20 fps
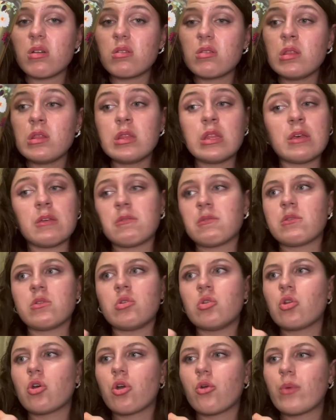There's
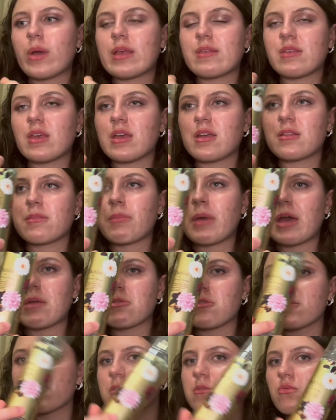no way saying it's bad
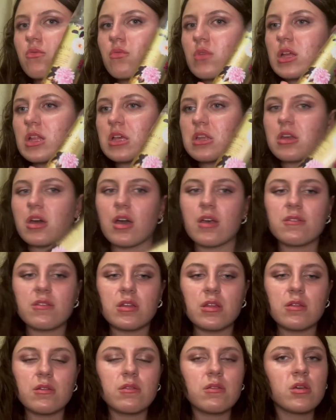because it's really nice
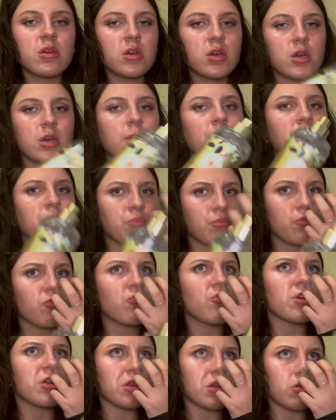and it's
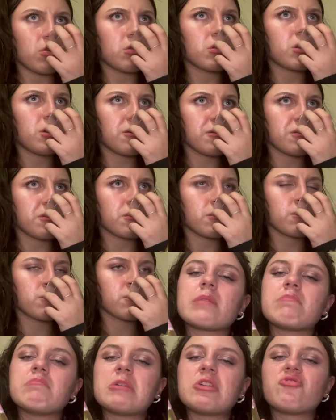really long lasting.
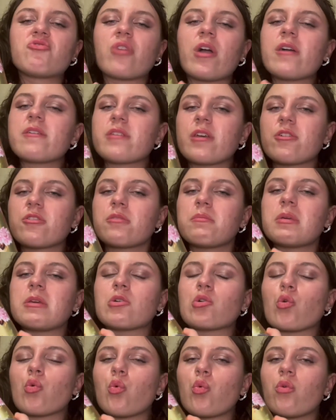It dries down to be
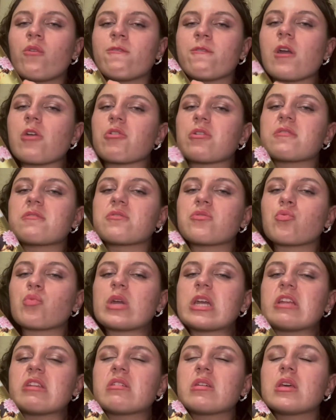very
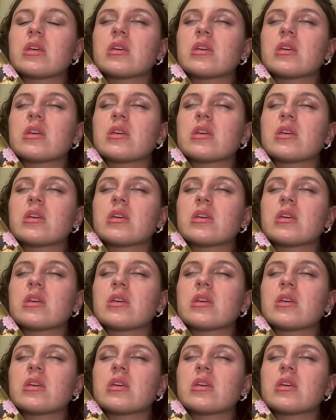sweet.